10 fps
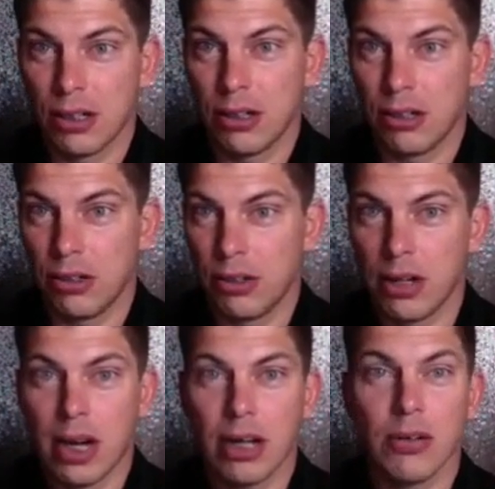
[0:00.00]
you're
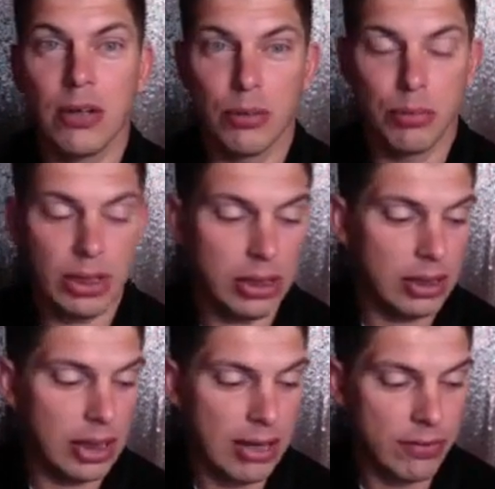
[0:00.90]
not going to be
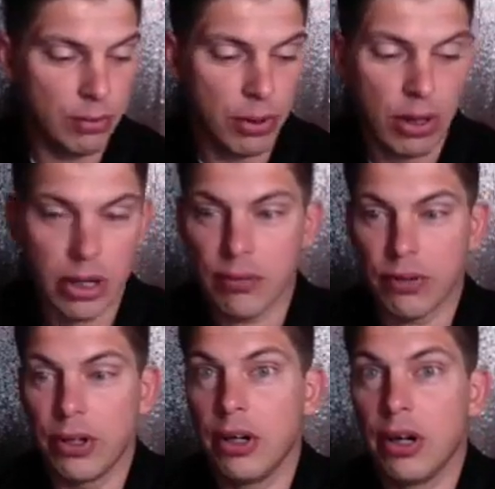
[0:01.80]
Life of the Party for
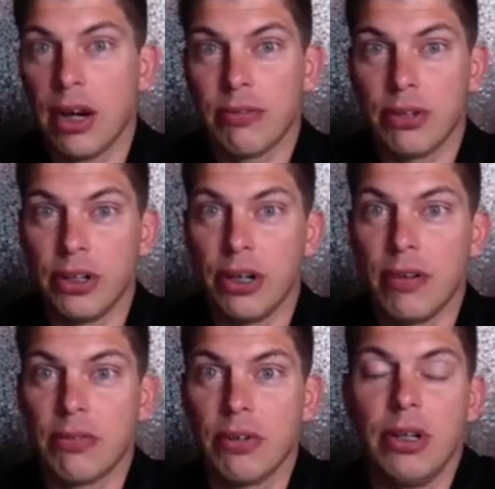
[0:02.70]
year after year
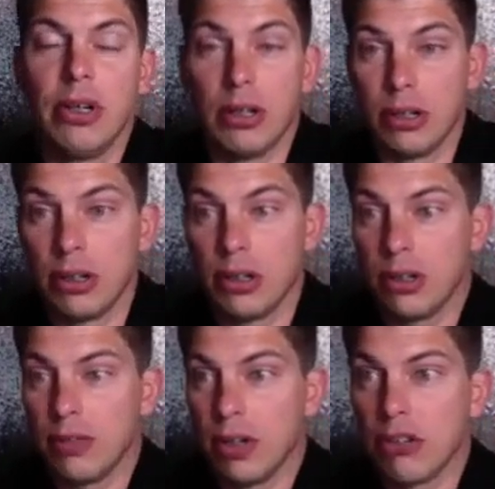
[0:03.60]
after year. You're
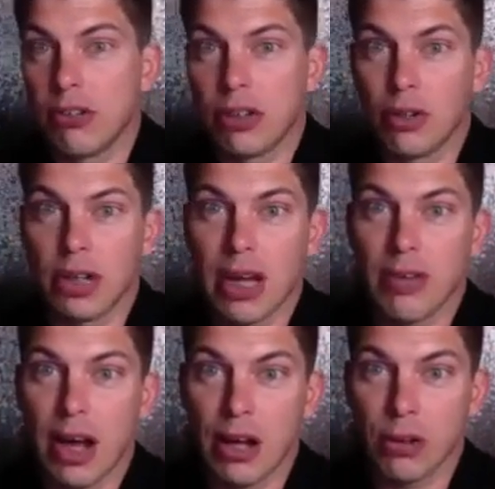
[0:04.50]
eventually going to have
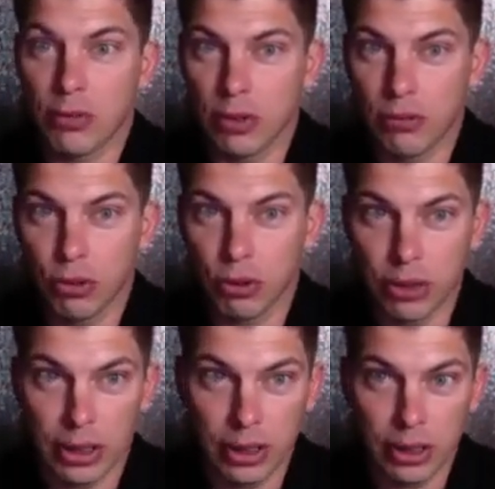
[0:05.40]
a house full of
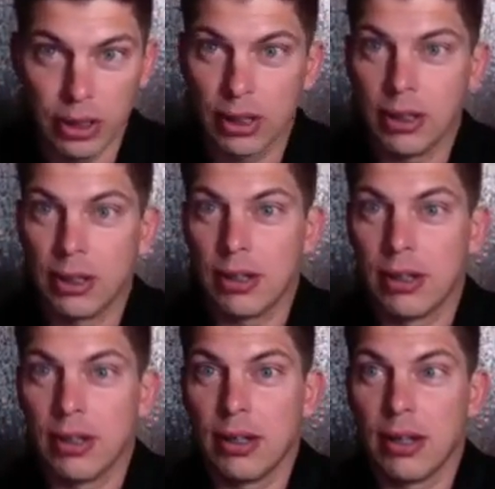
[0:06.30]
jewelry
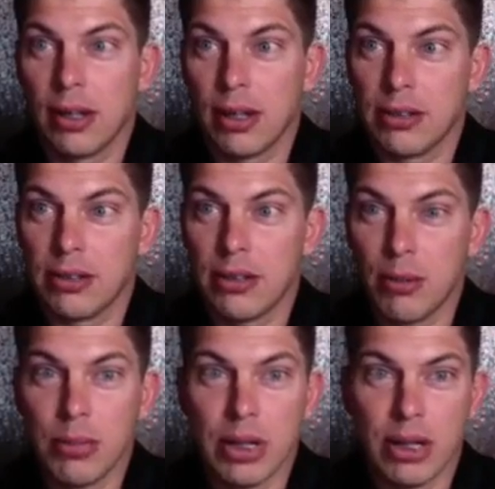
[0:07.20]
and
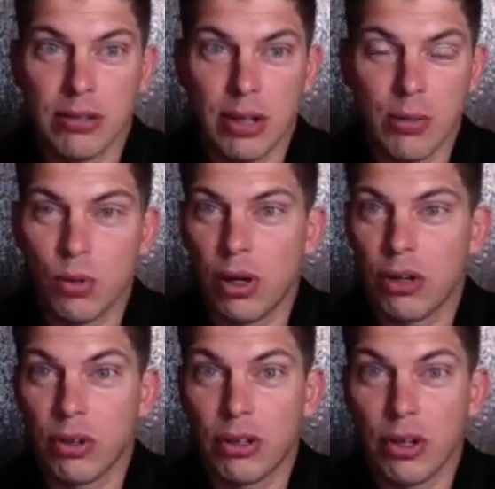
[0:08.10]
somebody somewhere is
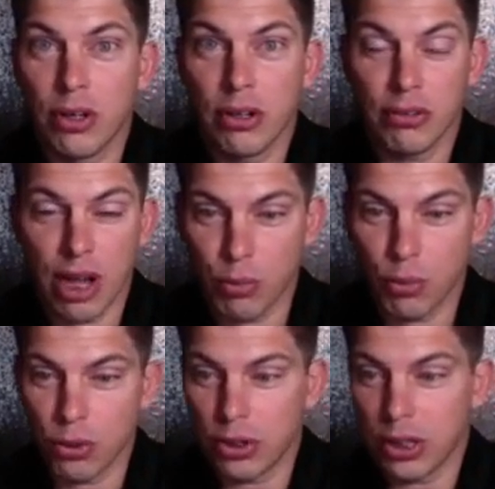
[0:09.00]
going to tell you to stop
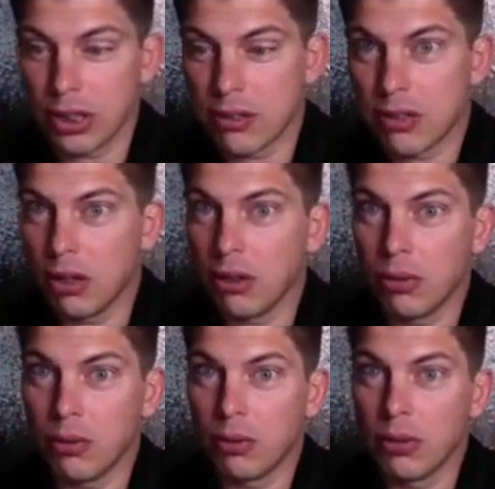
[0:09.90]
ordering it.
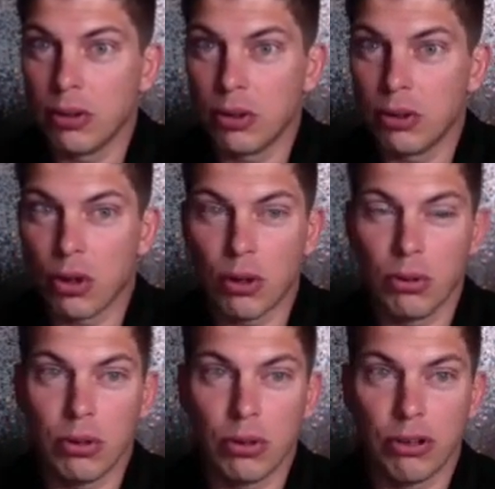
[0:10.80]
So
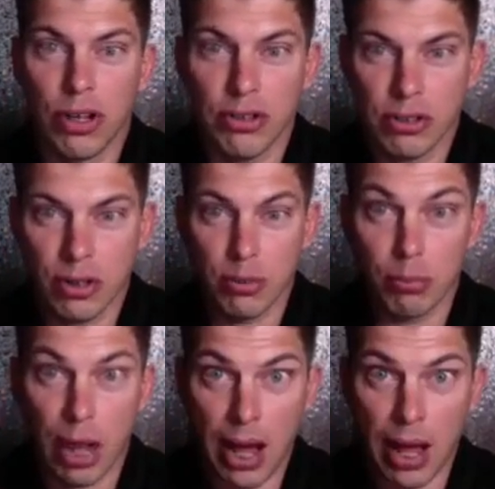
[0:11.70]
don't just
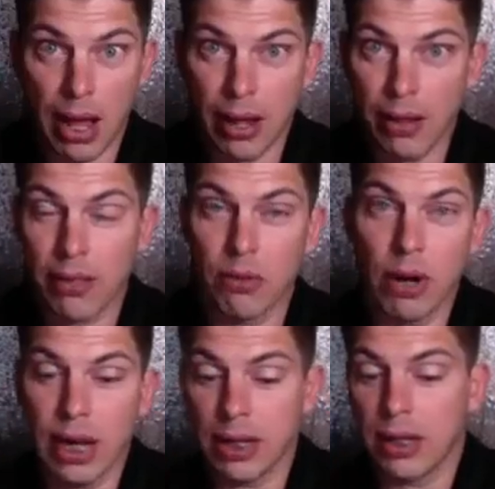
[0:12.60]
buy the
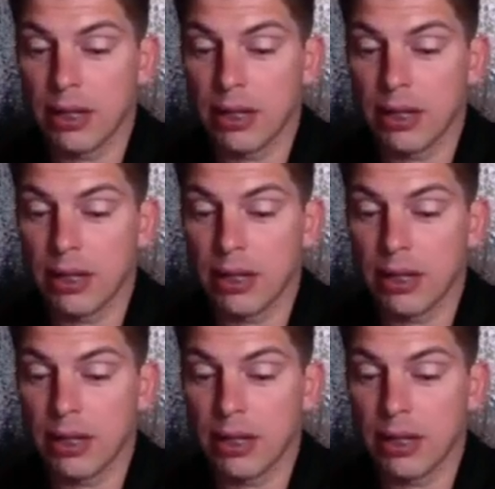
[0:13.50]
rank,